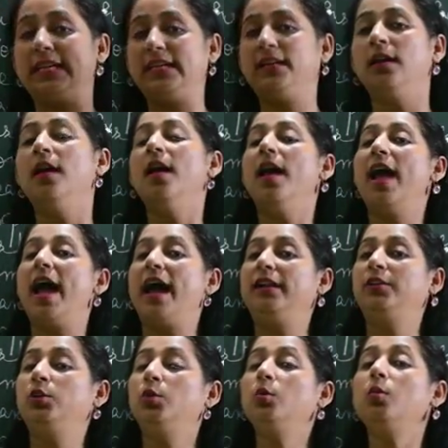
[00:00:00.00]
It
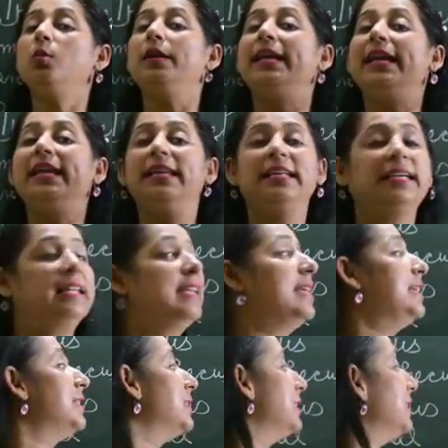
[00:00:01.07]
had to
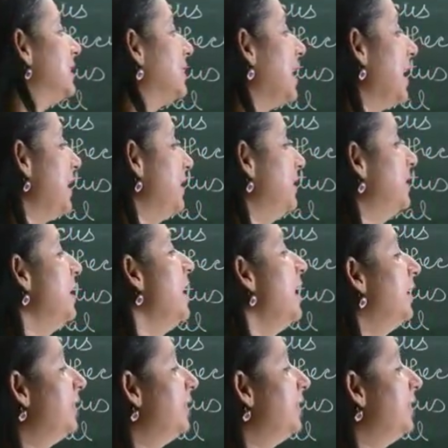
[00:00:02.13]
increase in size.